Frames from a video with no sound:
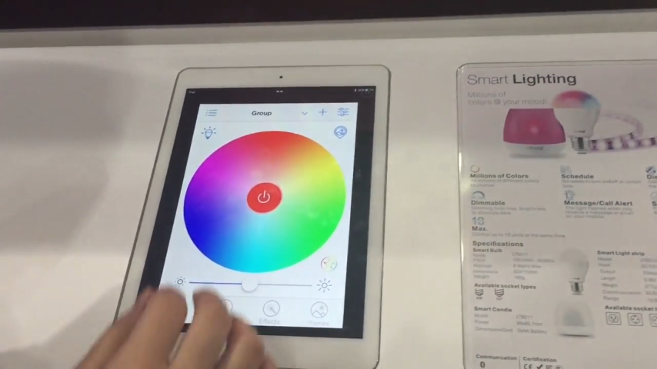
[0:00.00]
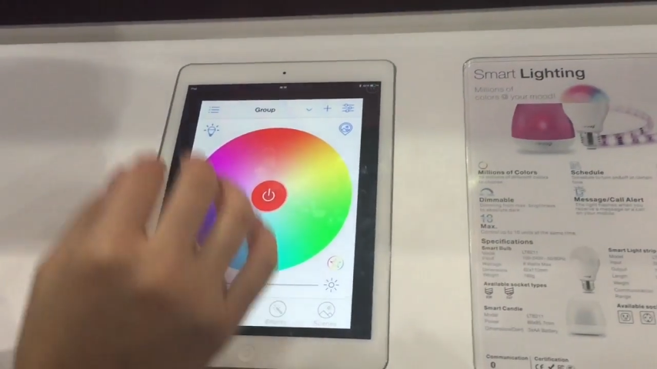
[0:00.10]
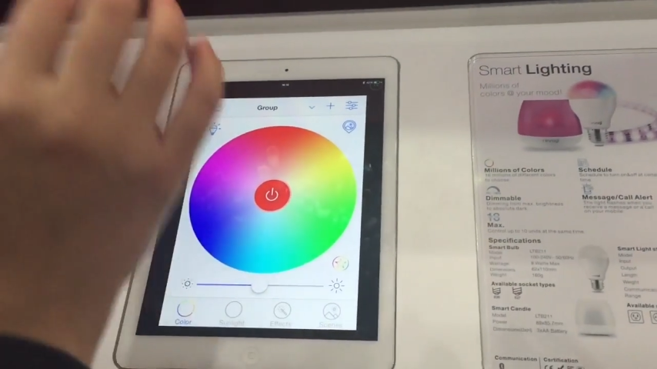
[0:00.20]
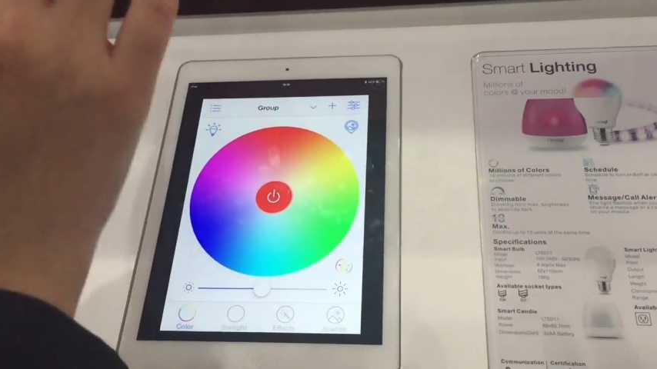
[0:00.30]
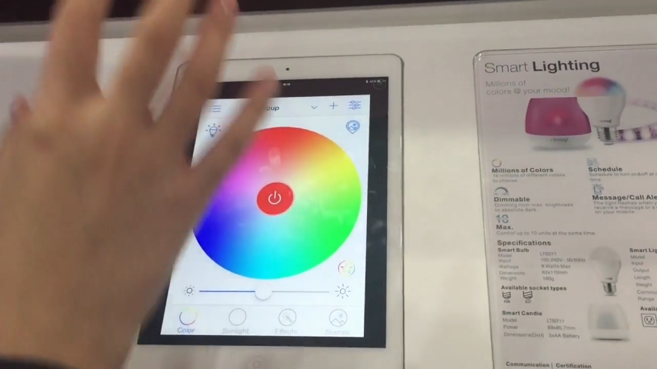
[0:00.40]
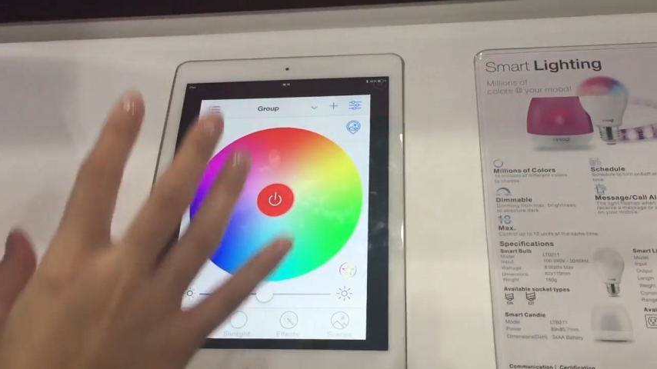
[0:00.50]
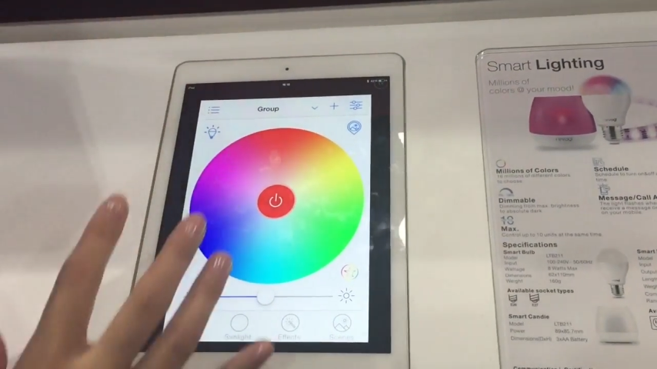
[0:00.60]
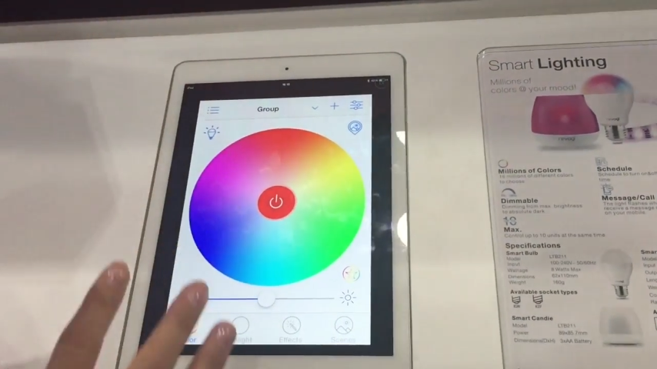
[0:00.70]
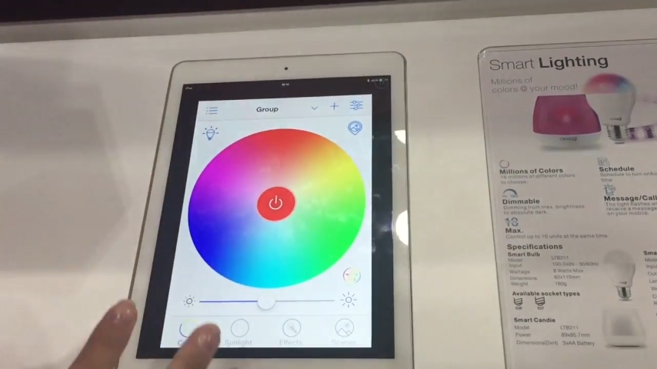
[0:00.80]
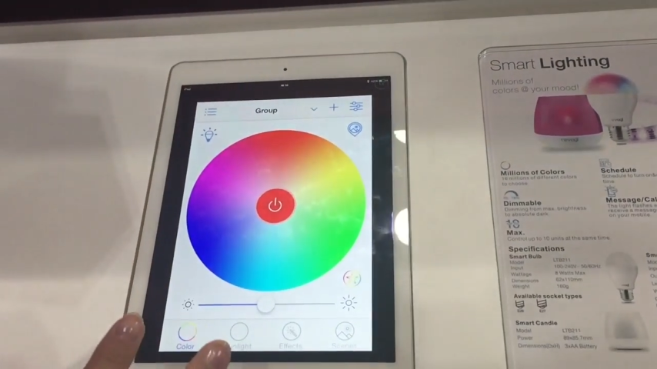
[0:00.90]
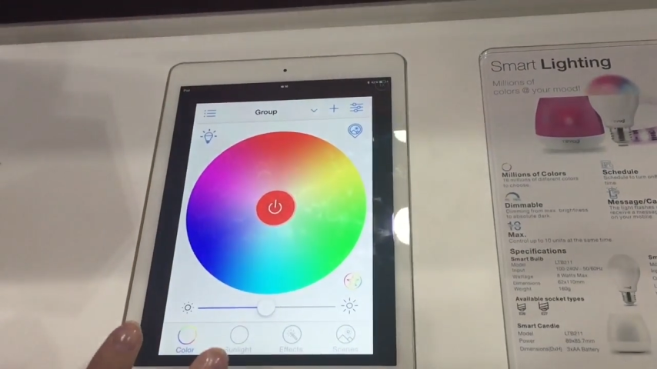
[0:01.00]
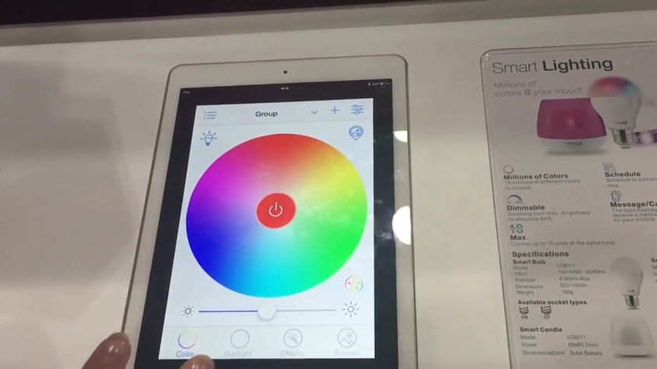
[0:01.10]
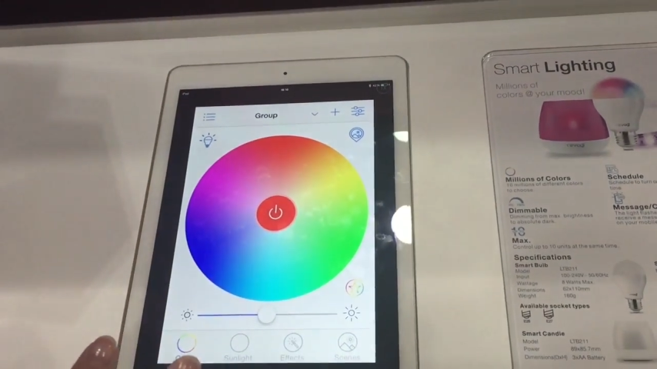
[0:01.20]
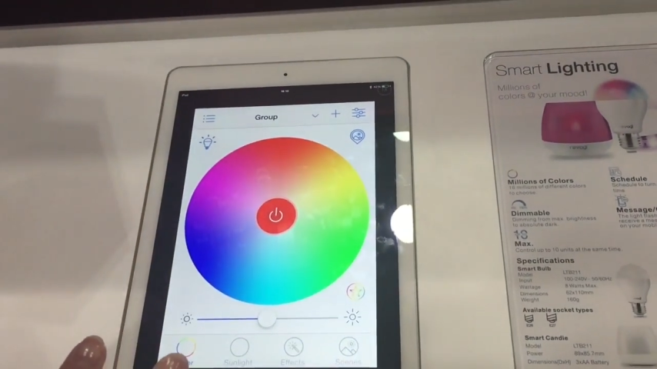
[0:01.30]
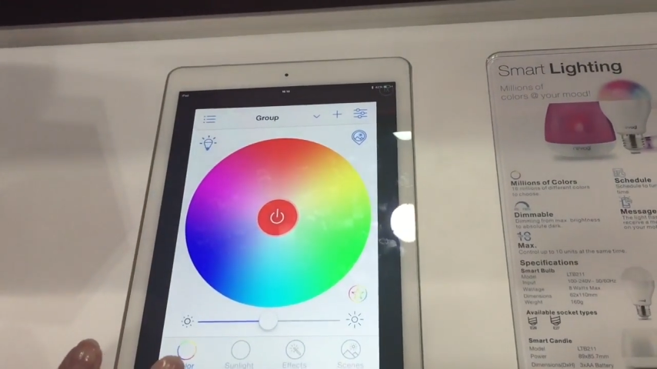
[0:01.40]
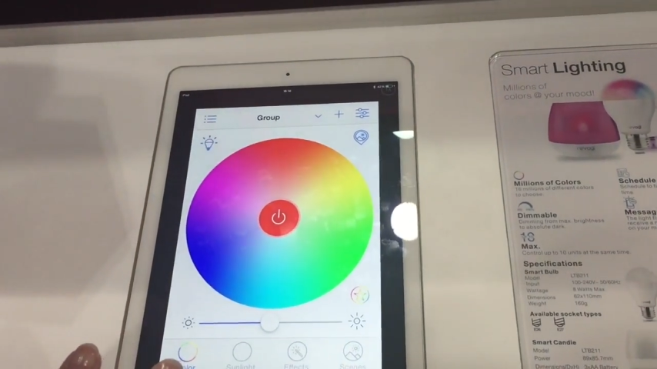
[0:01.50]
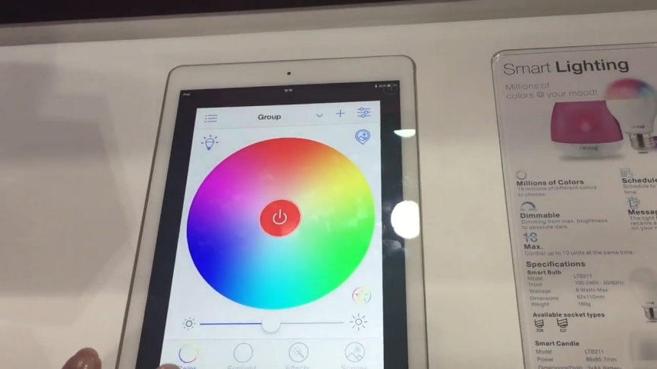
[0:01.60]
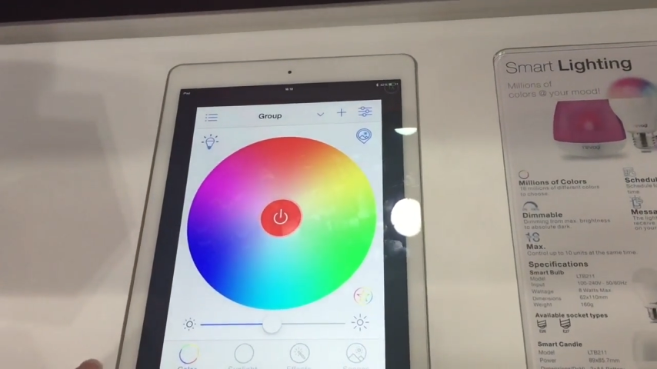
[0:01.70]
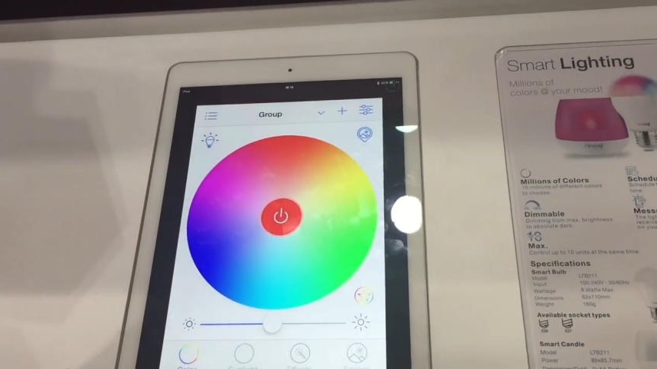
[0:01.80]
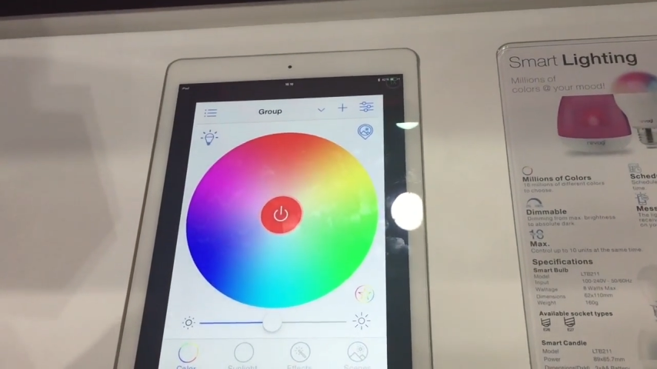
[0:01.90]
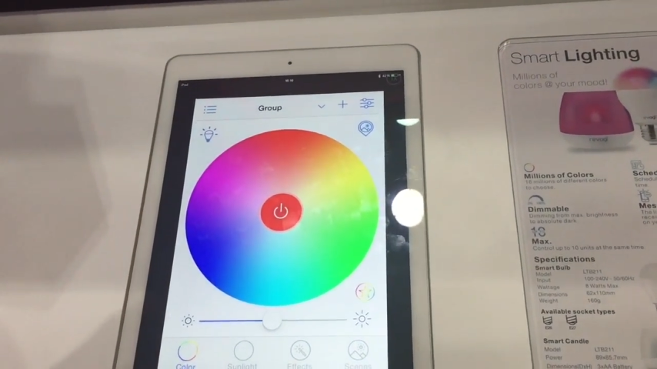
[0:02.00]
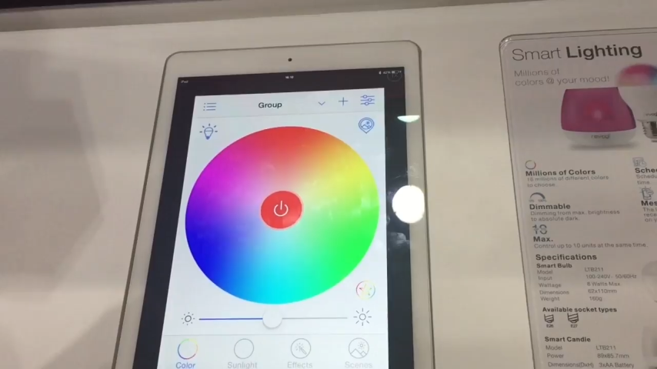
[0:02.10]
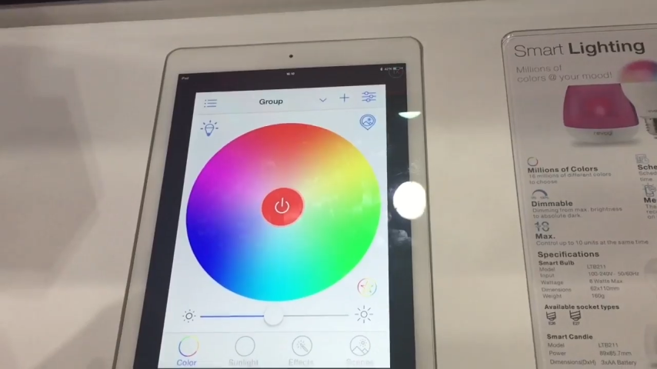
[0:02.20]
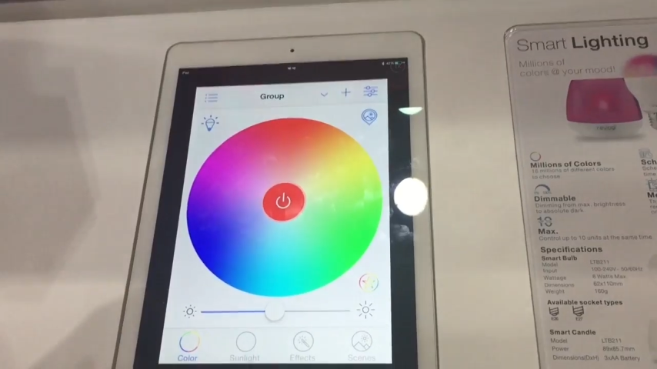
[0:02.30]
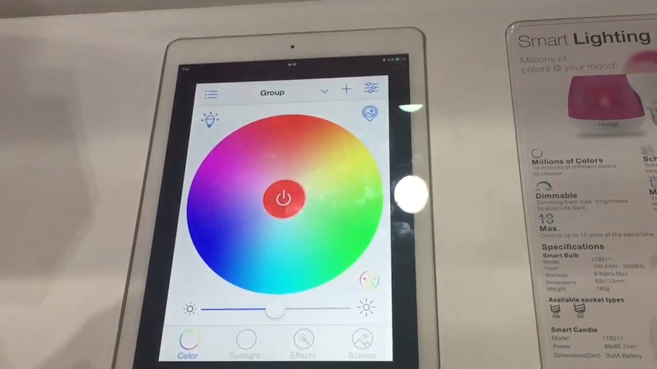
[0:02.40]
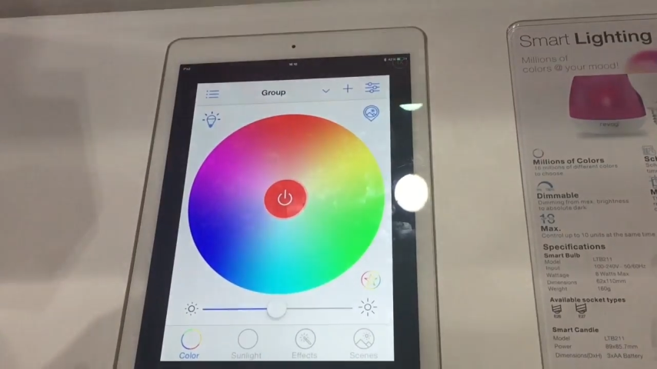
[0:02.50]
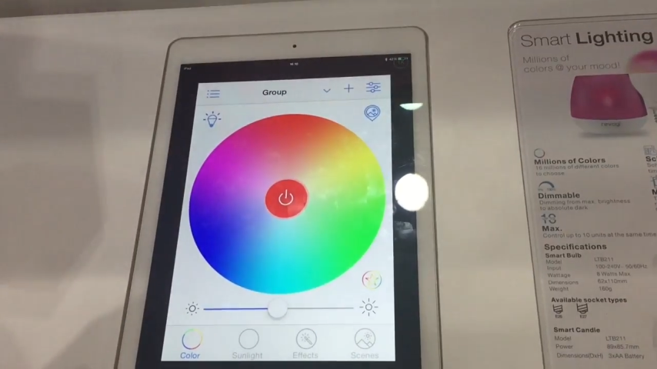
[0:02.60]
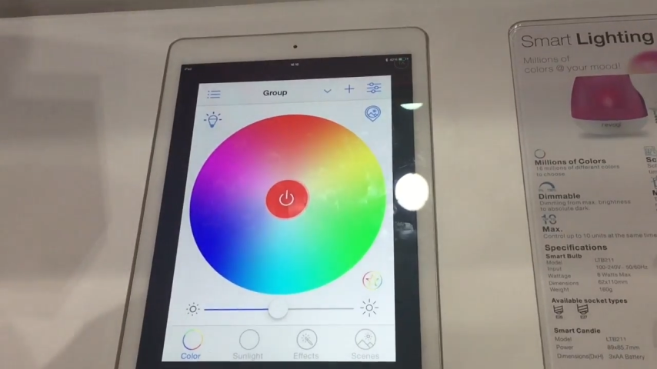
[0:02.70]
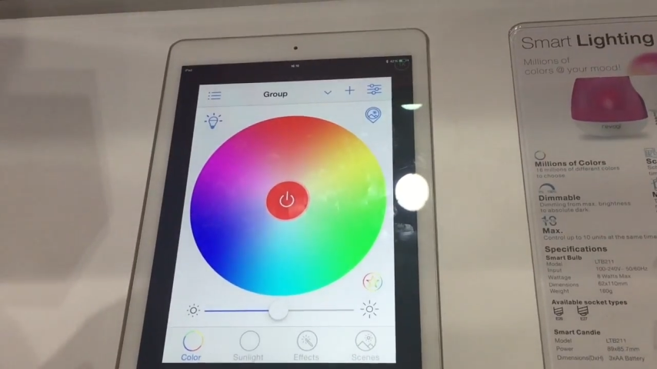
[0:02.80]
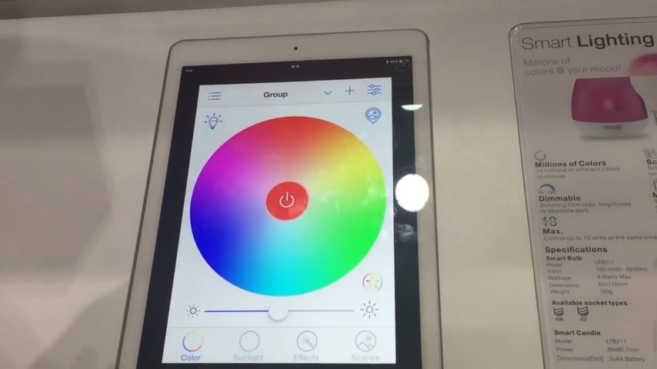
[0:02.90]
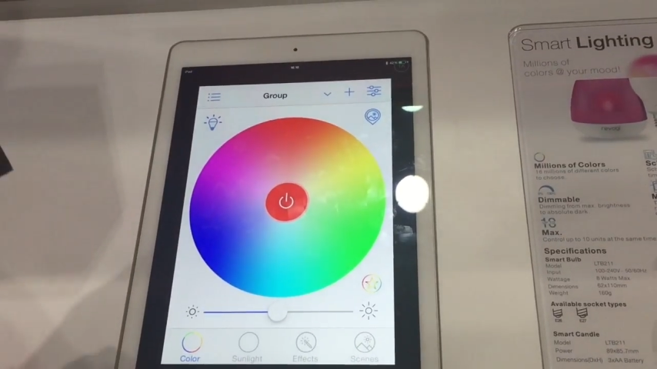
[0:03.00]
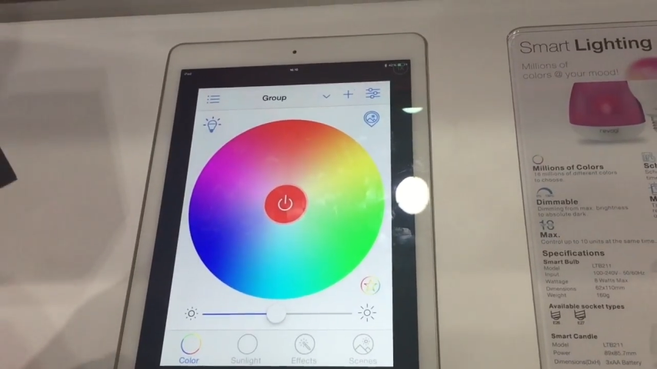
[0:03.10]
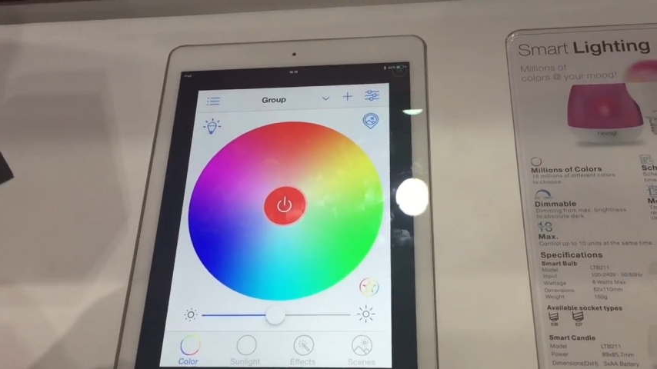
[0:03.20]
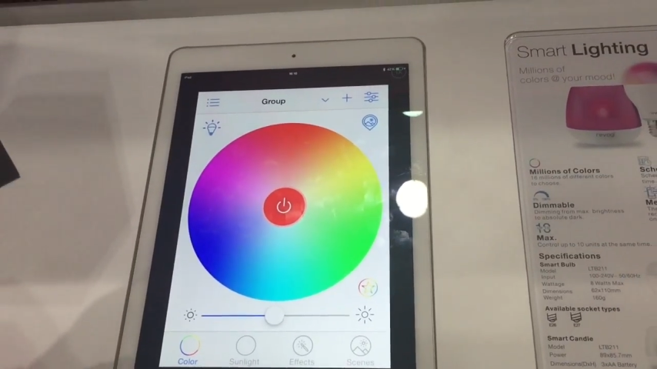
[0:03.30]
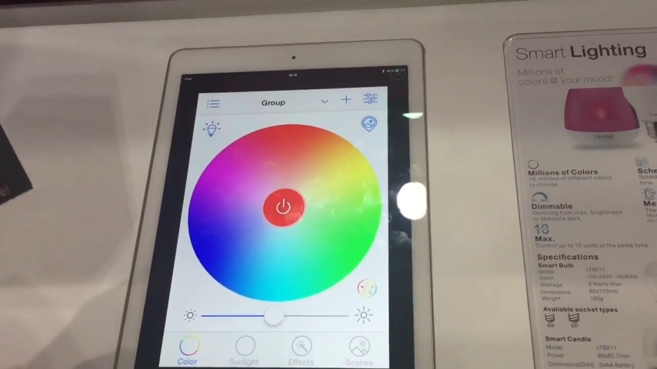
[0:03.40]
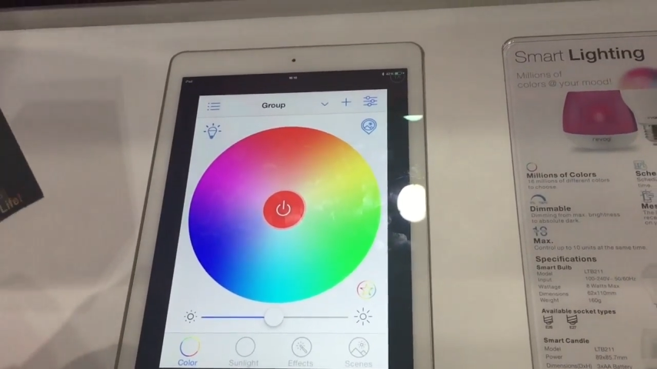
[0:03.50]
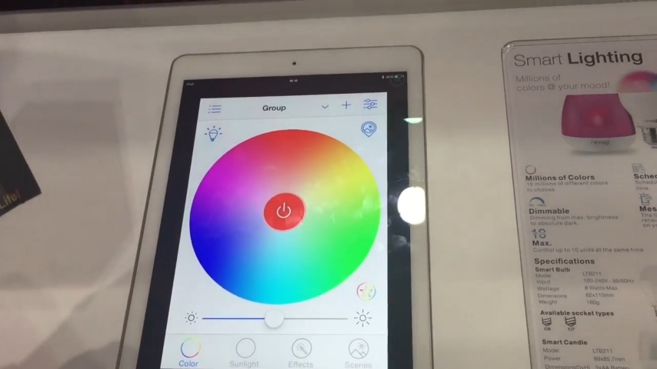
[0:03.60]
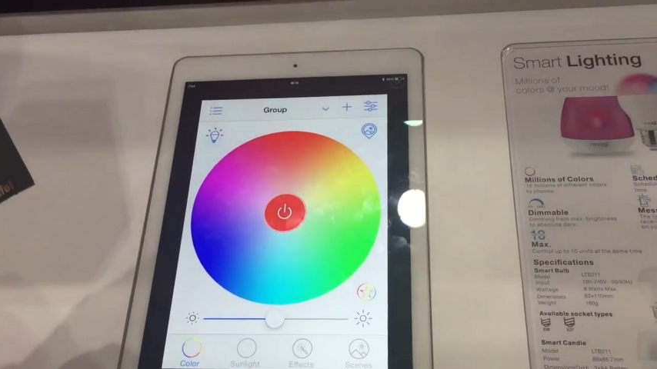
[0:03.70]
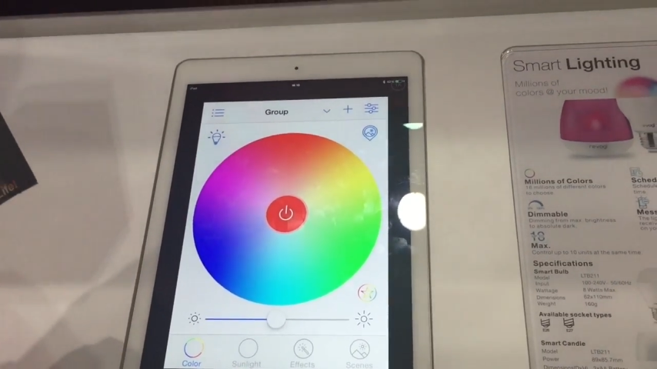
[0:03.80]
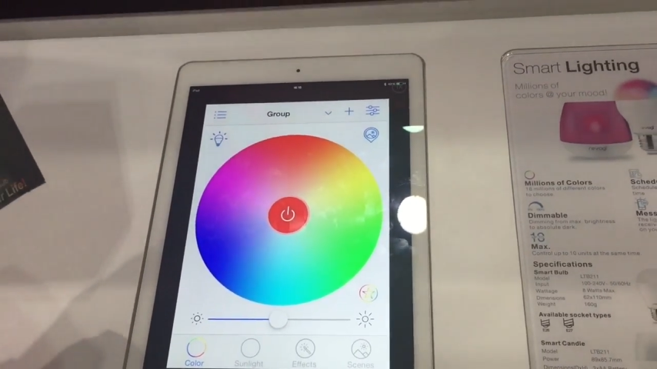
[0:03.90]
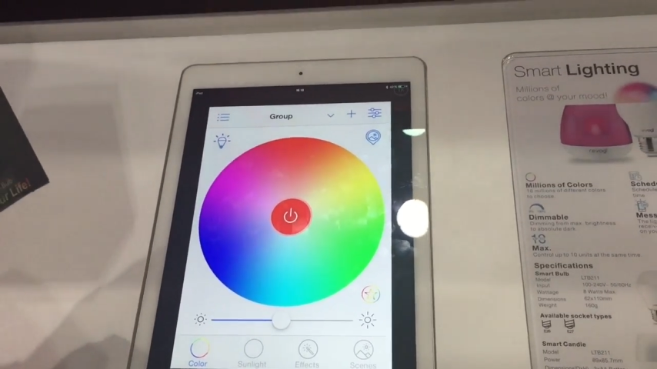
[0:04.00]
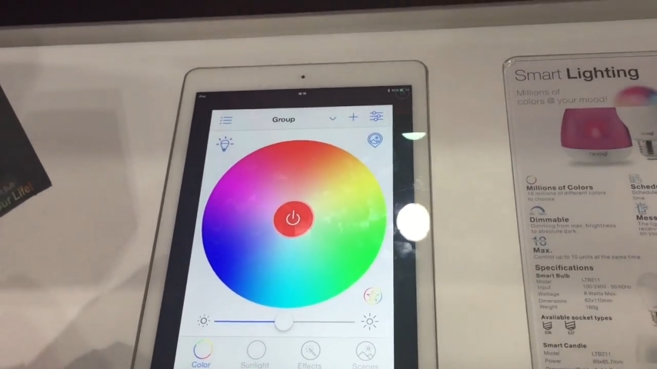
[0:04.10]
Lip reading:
No face is visible, so there are no lips to read.